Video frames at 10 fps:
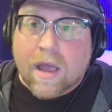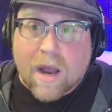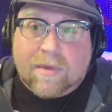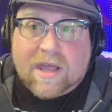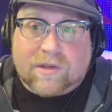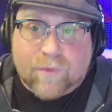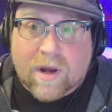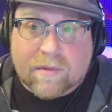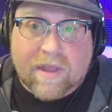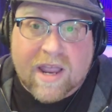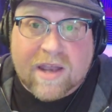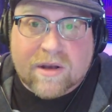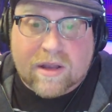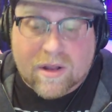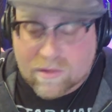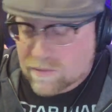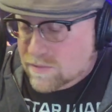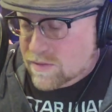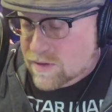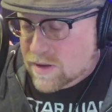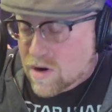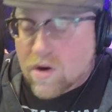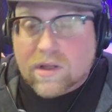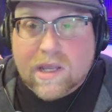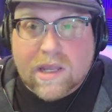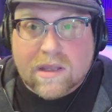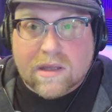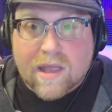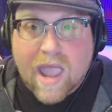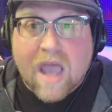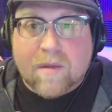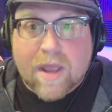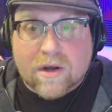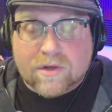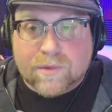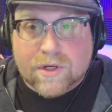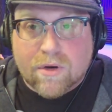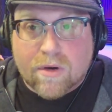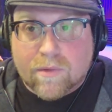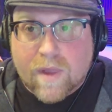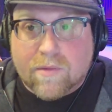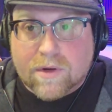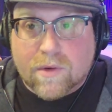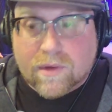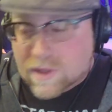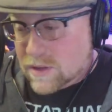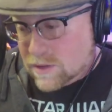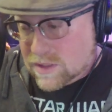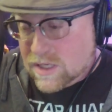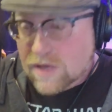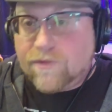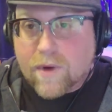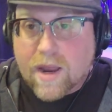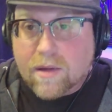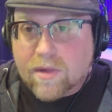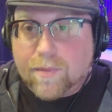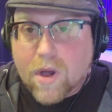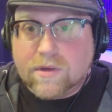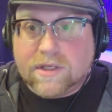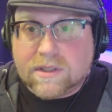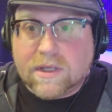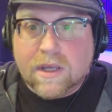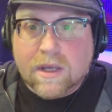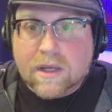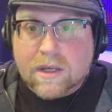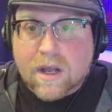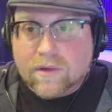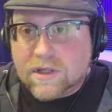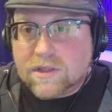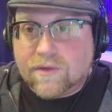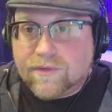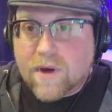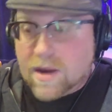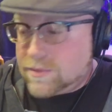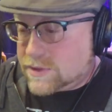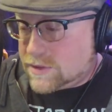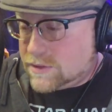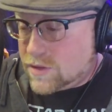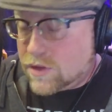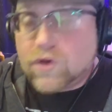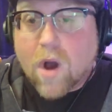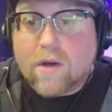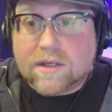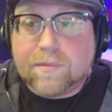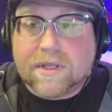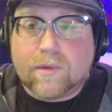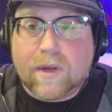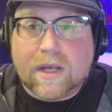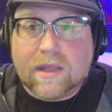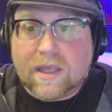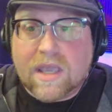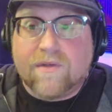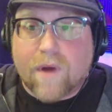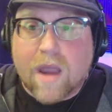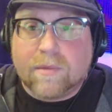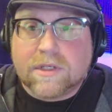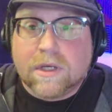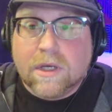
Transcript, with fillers: I mean that's what in you know early animators were doing where they were doing the keyframe the poses, you know, just the frames the, the drawings in between the keyframes.